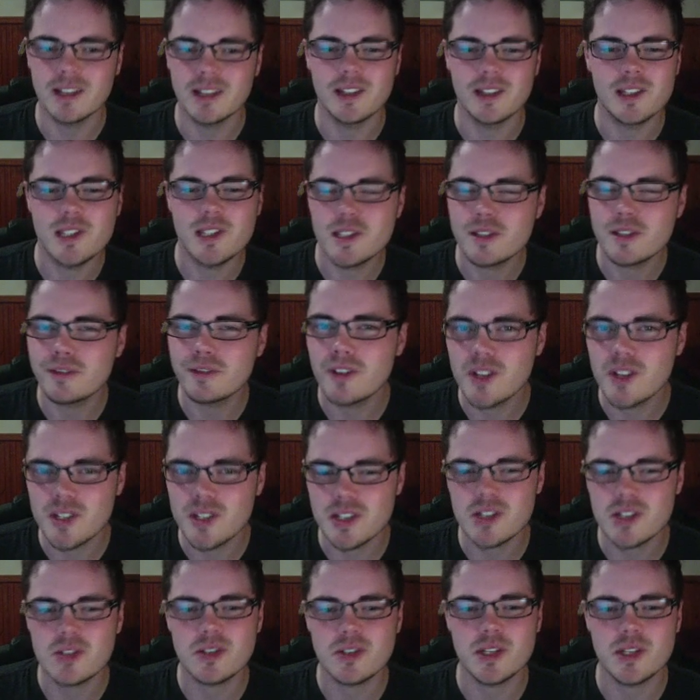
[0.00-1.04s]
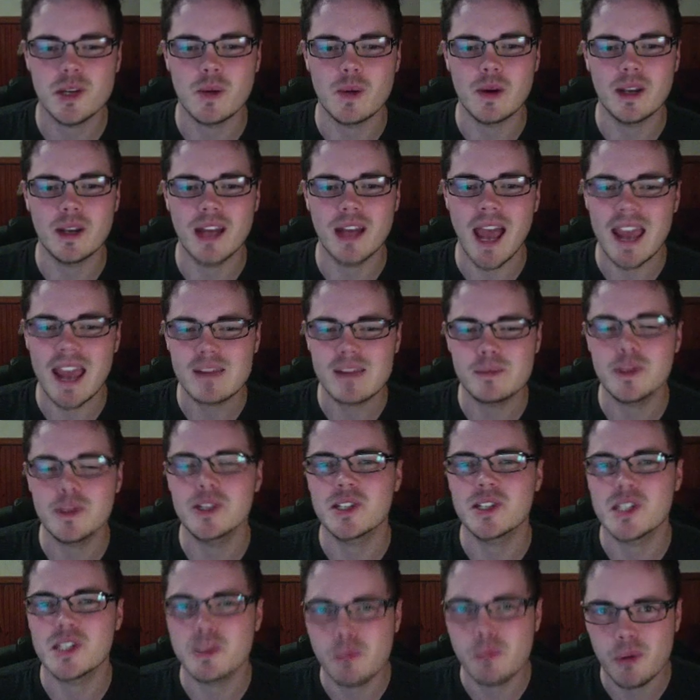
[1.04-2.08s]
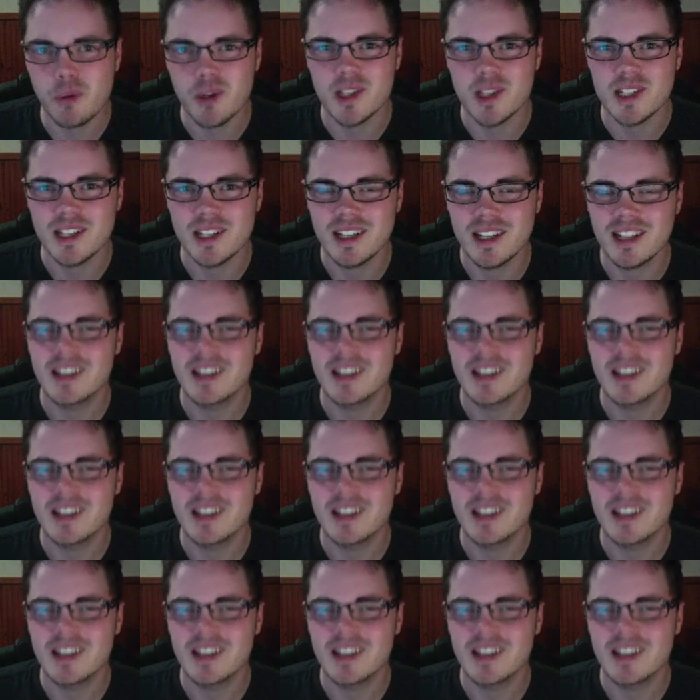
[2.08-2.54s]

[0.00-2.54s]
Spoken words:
This is the first interesting one, 8-minute Sprint.